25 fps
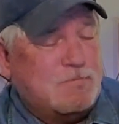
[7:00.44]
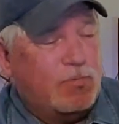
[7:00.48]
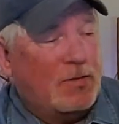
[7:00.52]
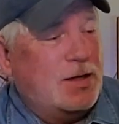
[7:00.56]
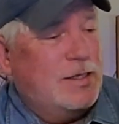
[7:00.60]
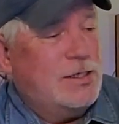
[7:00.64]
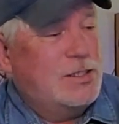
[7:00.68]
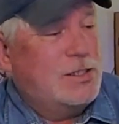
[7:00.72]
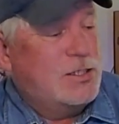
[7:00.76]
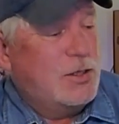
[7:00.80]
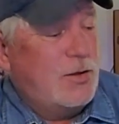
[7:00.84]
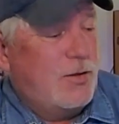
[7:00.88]

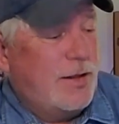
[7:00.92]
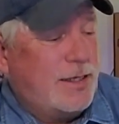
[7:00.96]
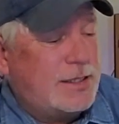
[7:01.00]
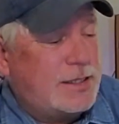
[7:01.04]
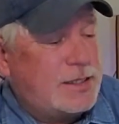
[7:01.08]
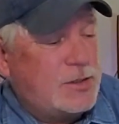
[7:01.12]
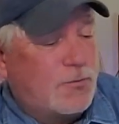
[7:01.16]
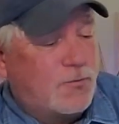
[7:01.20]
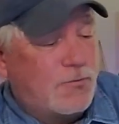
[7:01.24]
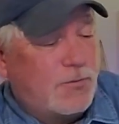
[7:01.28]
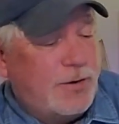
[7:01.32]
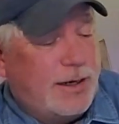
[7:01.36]
So
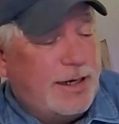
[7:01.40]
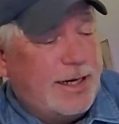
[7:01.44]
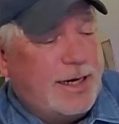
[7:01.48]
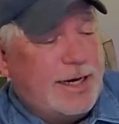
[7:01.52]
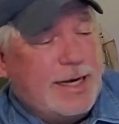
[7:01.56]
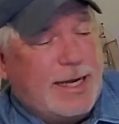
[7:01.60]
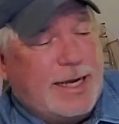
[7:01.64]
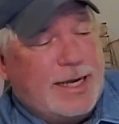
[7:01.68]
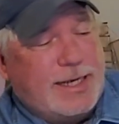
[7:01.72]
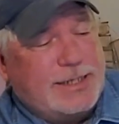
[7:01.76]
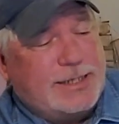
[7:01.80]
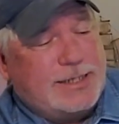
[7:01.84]
that's a really
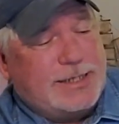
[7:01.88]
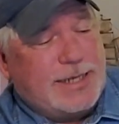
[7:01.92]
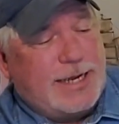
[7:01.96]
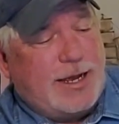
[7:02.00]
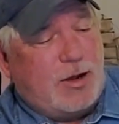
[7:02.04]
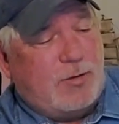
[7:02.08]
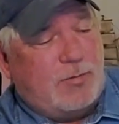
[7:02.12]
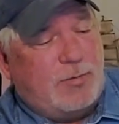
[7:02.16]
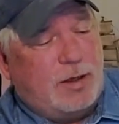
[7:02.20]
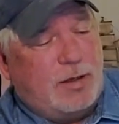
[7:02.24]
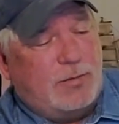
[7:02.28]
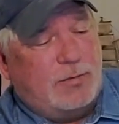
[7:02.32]
nice
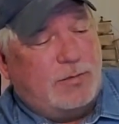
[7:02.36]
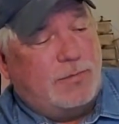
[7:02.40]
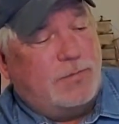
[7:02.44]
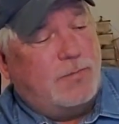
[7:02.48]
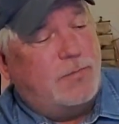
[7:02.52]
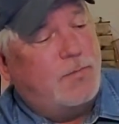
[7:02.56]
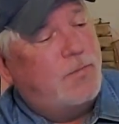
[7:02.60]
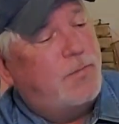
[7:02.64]
album.